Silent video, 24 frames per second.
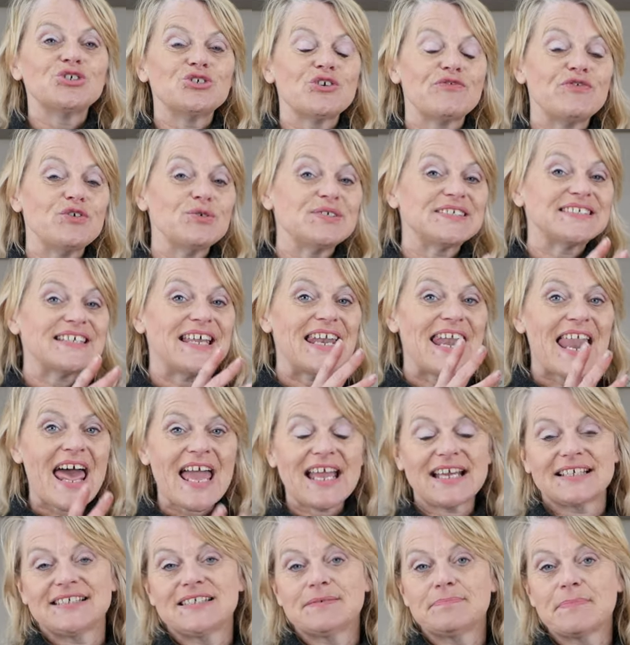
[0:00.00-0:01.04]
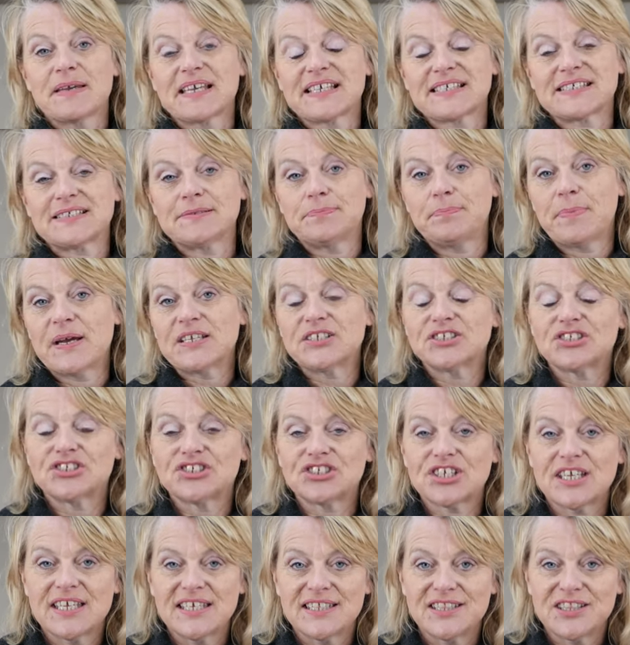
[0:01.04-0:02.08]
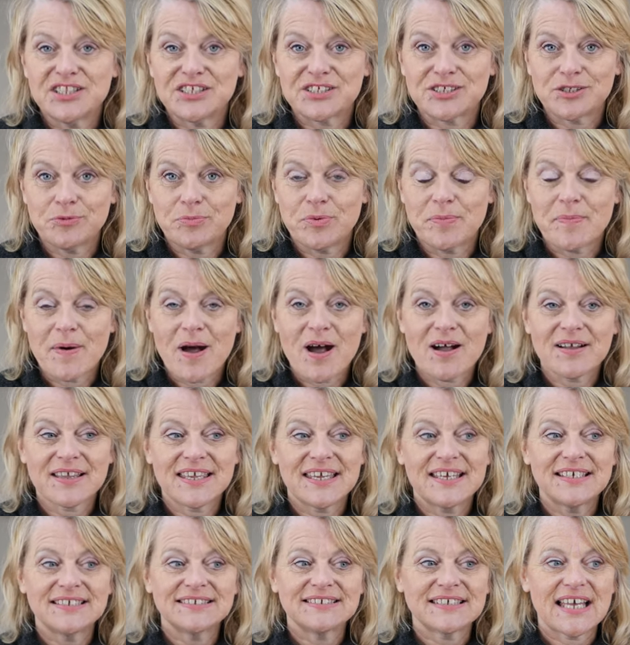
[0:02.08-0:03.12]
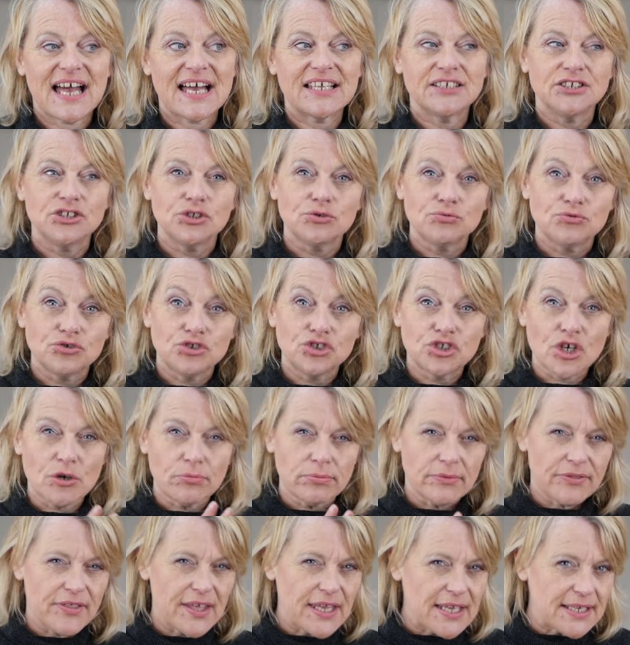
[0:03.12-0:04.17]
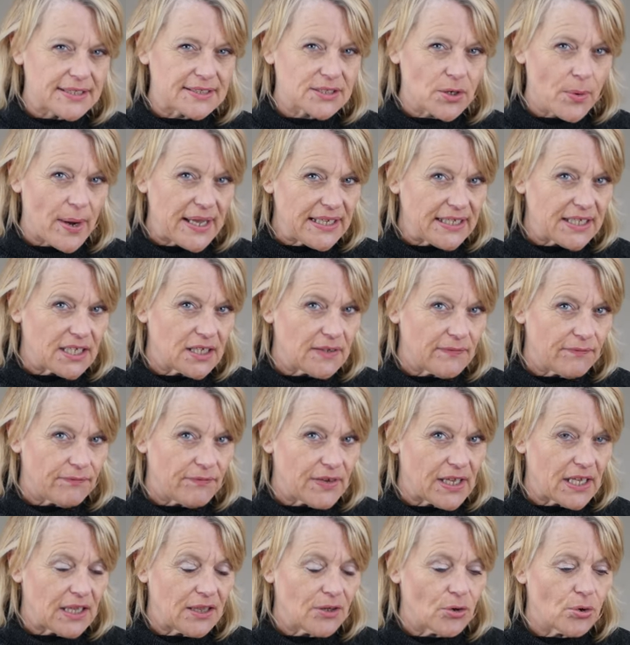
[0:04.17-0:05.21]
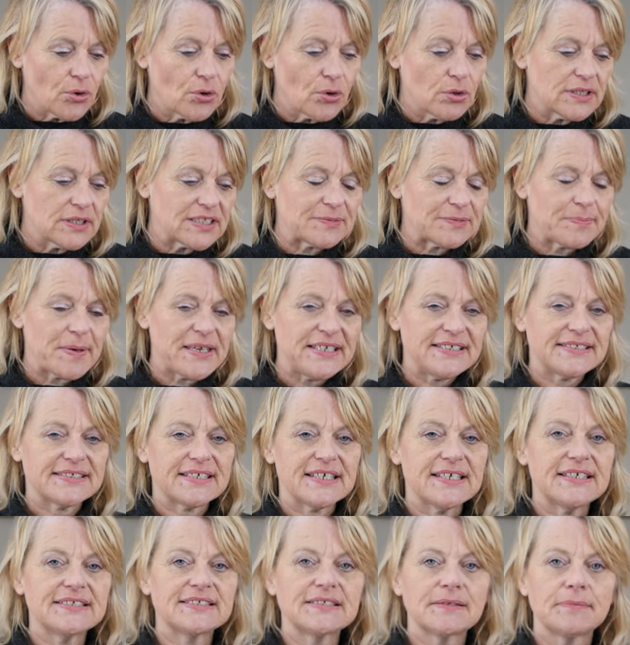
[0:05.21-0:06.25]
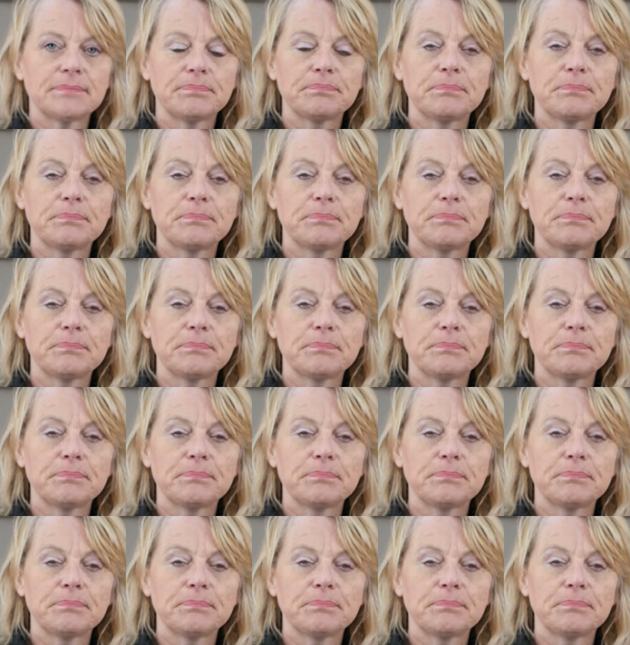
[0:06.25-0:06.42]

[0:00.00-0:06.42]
So if you select a mixed bunch in the supermarket and you don't think it's quite going to fill all the spaces,